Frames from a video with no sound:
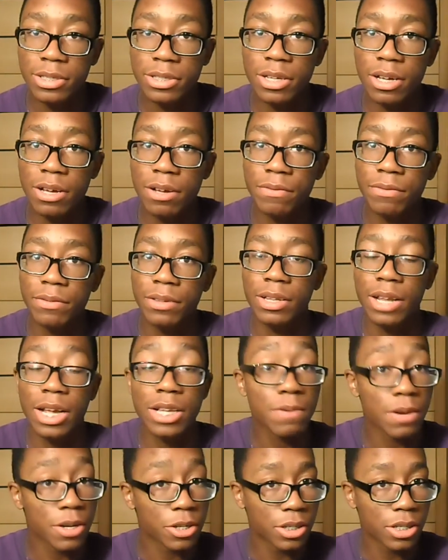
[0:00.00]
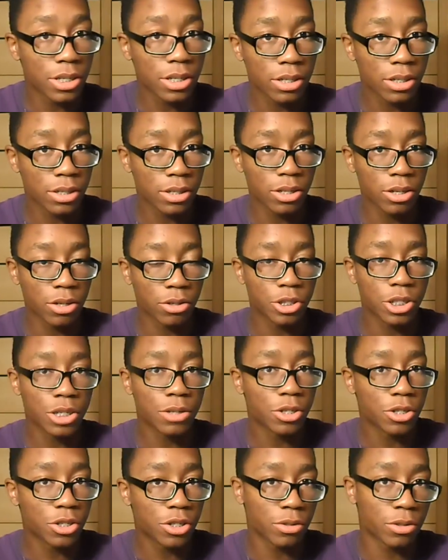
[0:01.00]
and stuff. That's why she, you know,
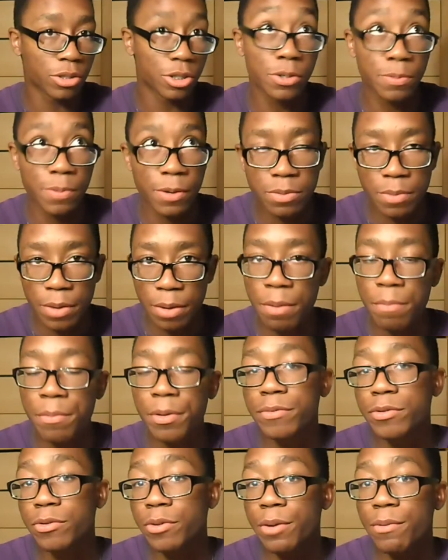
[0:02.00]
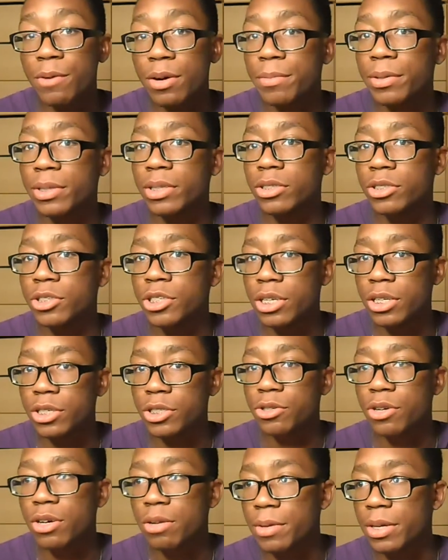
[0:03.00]
she's supposed to be a member of 21, but she
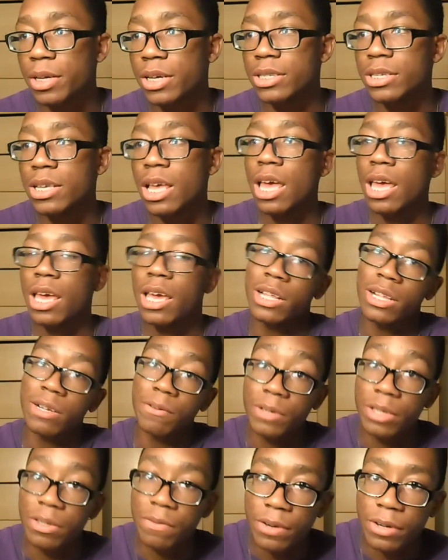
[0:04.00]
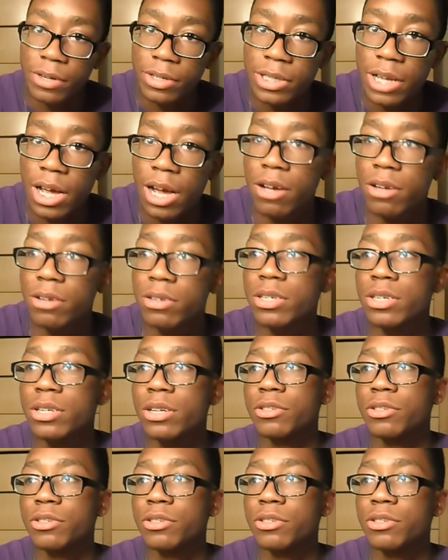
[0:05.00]
didn't join because they didn't really fit her style.